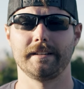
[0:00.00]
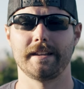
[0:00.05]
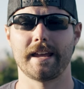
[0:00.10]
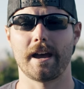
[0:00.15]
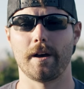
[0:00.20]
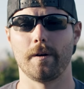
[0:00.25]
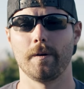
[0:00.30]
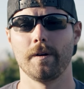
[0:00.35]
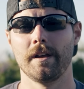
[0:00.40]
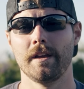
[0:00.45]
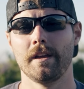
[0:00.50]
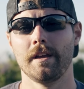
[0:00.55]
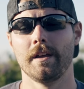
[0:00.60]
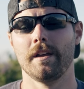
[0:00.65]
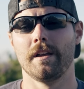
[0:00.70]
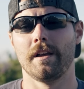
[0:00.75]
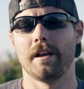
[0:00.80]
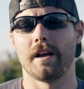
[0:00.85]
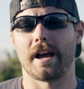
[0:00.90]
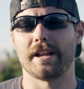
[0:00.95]
Now,
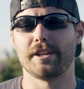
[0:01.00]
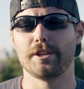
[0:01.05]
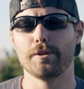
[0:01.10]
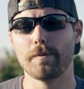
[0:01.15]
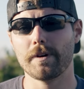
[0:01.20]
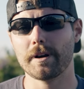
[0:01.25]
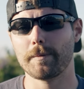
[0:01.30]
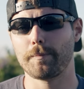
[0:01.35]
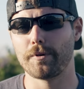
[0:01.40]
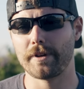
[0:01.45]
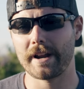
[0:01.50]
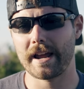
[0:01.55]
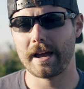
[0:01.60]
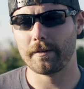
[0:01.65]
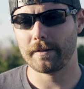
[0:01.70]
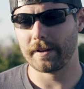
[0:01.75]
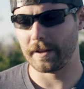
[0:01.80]
I do want to put out